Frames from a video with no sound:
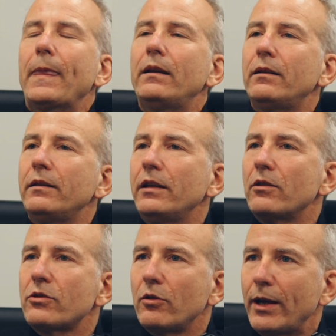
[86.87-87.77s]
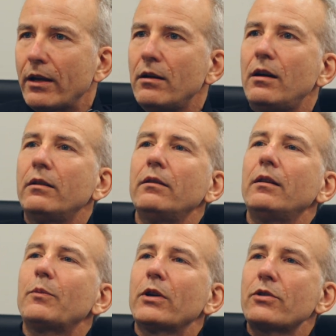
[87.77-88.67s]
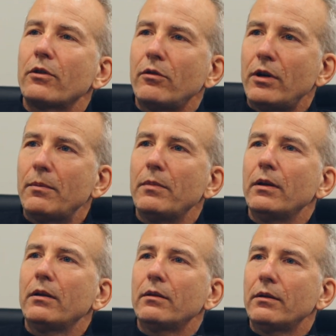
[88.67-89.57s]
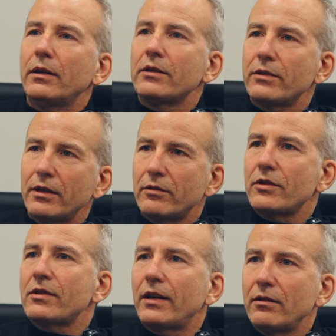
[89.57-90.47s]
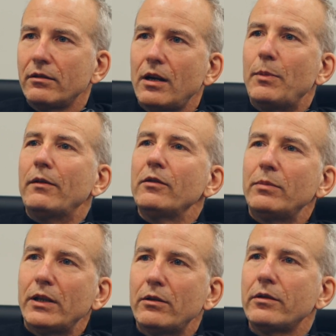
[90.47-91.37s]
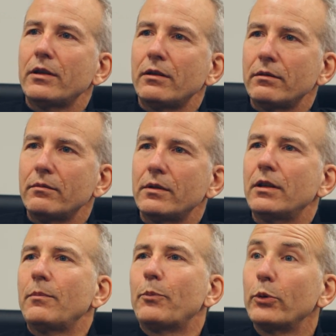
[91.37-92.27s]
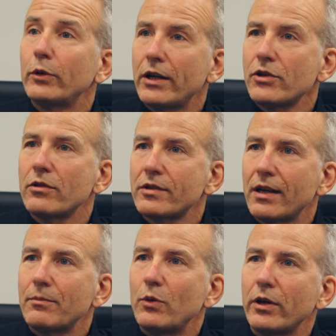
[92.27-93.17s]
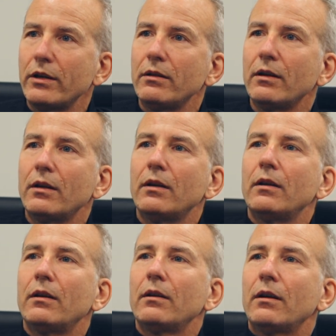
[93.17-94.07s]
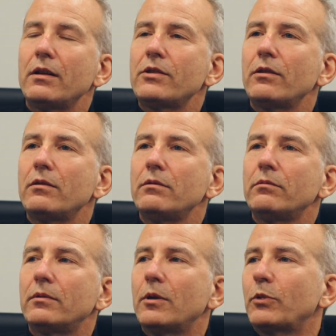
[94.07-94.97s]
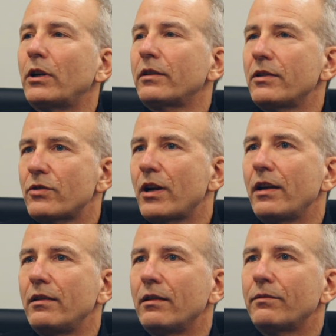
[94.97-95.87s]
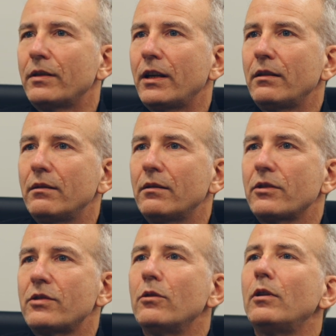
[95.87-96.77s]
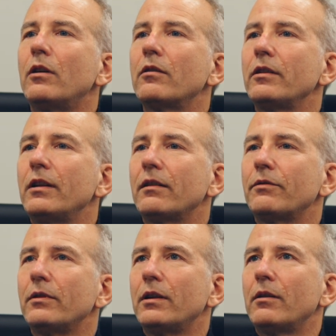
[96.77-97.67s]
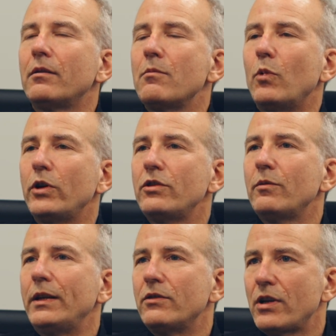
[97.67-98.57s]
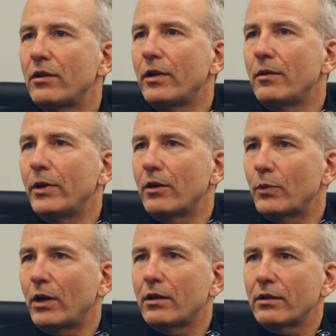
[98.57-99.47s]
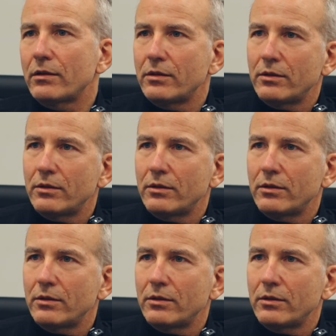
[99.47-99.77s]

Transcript: and then the heaters will go back on and the pressure will go up, and it'll just cycle above and below the, the pressure set point until the product is dry enough that there's no longer enough moisture being generated by your product